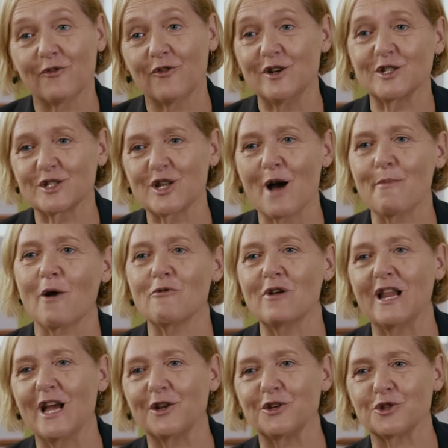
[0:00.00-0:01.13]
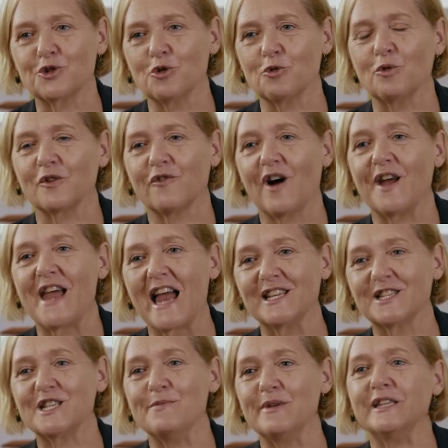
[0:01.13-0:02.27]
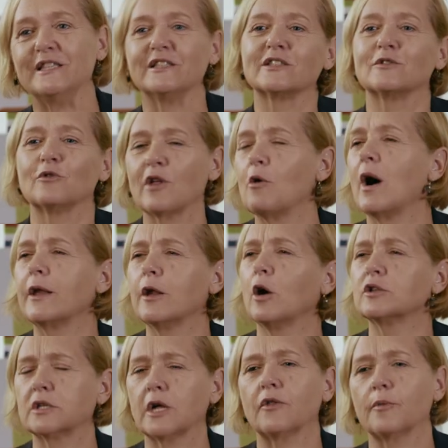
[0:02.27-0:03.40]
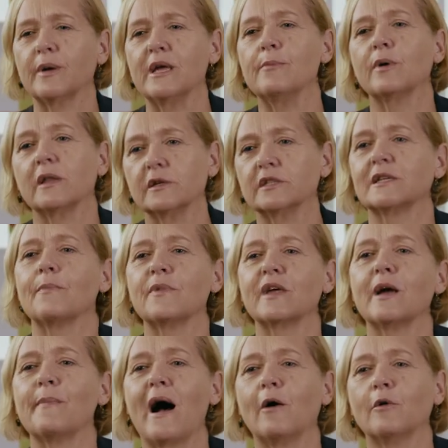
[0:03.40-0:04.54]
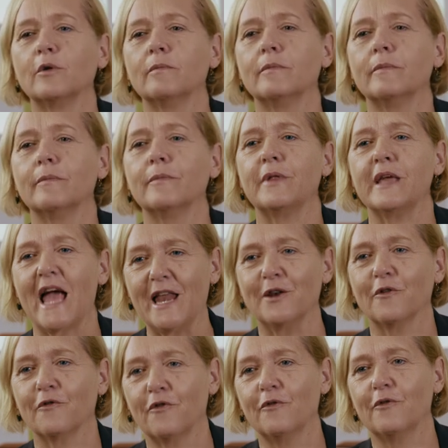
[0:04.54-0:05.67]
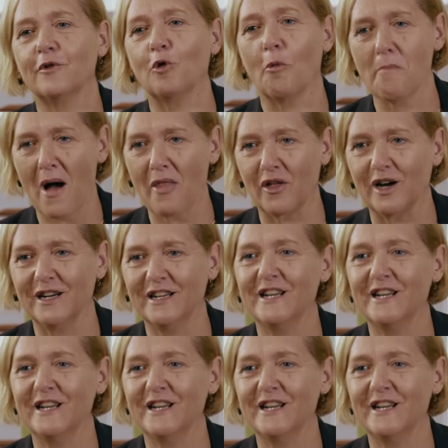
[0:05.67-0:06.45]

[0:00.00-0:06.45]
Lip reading: the first time I really understood what finality mm-hmm. means. Although I'd lost other people, there's something about the end of your mother